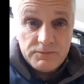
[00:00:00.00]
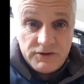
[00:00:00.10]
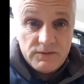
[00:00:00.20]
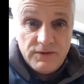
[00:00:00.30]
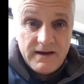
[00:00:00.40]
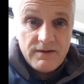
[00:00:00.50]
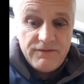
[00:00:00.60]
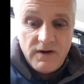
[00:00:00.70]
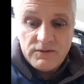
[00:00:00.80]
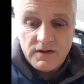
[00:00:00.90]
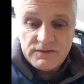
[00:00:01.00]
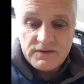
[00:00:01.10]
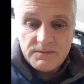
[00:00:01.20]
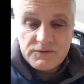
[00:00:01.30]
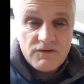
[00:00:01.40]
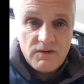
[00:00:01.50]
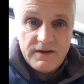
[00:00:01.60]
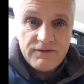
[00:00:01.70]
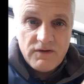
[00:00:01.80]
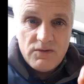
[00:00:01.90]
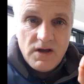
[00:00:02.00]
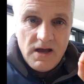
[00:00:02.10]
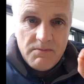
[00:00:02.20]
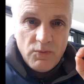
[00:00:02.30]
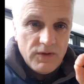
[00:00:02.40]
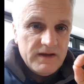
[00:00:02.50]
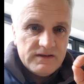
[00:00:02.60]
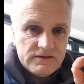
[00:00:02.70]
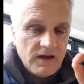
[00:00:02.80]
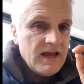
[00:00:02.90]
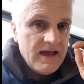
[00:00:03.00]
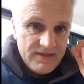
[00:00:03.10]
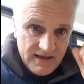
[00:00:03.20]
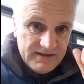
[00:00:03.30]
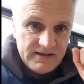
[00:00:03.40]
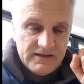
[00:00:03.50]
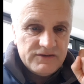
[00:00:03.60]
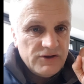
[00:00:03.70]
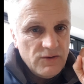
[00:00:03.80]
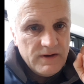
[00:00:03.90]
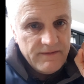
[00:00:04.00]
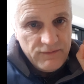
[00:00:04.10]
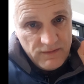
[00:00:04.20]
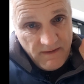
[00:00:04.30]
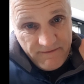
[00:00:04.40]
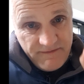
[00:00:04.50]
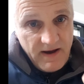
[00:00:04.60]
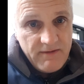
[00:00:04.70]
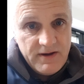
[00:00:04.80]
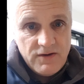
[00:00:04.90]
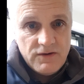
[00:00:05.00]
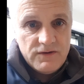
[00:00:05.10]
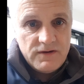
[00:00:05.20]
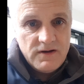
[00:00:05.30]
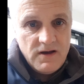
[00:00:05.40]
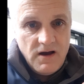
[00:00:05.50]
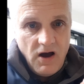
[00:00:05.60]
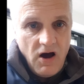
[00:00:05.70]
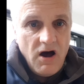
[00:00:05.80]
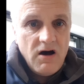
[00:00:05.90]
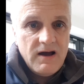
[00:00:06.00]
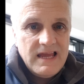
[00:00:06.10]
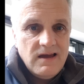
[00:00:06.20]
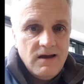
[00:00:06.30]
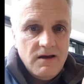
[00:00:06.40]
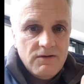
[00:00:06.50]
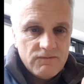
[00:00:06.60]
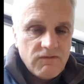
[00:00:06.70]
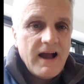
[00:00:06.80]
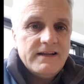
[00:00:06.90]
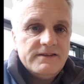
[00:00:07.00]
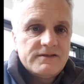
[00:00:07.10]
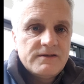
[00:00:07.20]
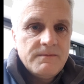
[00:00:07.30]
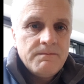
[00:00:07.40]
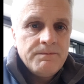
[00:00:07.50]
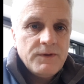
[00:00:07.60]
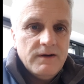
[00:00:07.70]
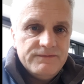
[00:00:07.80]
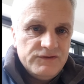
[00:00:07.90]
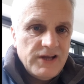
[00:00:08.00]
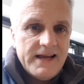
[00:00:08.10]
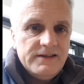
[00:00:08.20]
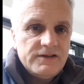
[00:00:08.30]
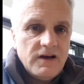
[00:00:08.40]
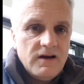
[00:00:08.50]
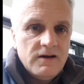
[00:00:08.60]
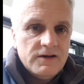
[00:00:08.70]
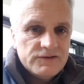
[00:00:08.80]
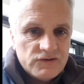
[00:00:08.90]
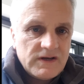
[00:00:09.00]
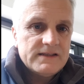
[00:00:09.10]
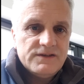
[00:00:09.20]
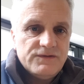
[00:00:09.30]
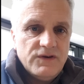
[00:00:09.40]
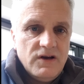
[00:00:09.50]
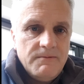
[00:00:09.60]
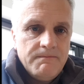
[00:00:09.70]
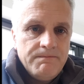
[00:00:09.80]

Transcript: I'm showing you there are the photos as I'm scrolling through. What are these things like? These things do give you a very good high rate of data transfer.